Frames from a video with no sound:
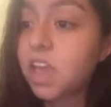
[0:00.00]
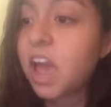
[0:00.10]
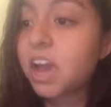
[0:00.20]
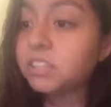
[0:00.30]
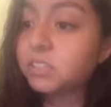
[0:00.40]

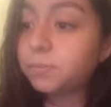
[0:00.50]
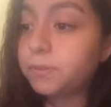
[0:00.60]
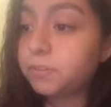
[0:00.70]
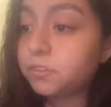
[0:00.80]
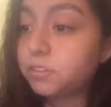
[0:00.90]
I see
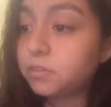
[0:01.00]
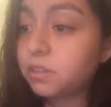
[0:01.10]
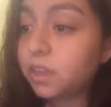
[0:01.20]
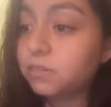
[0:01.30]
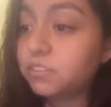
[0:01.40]
persuasive
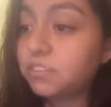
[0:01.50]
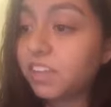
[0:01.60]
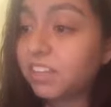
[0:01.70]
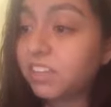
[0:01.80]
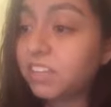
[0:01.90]
text
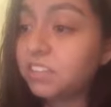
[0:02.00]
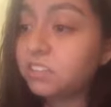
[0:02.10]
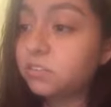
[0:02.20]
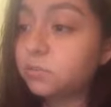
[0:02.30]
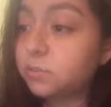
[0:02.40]
daily in
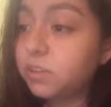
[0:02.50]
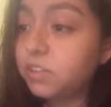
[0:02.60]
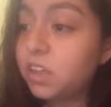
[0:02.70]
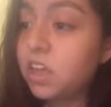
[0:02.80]
the street